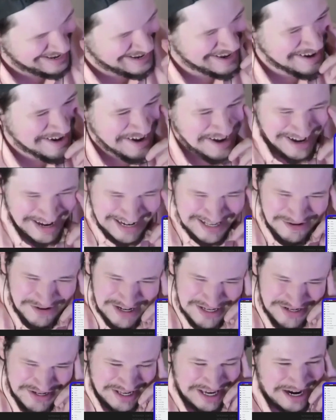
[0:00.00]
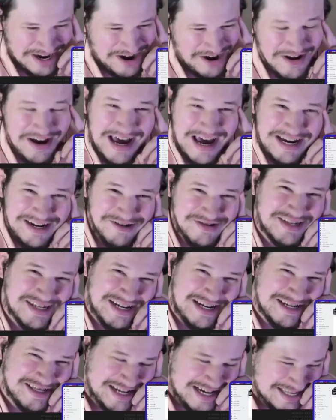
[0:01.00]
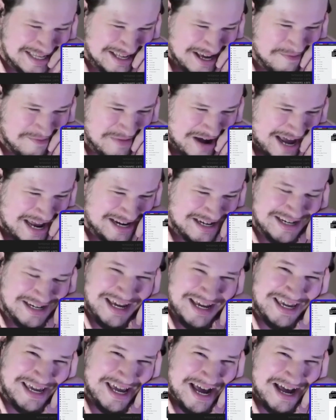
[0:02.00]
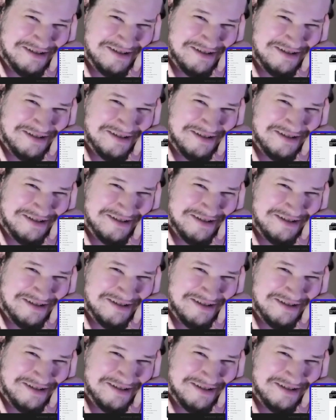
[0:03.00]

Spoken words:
That's why it's just like, oh, yeah, new Cine lens. I'm buying an EF.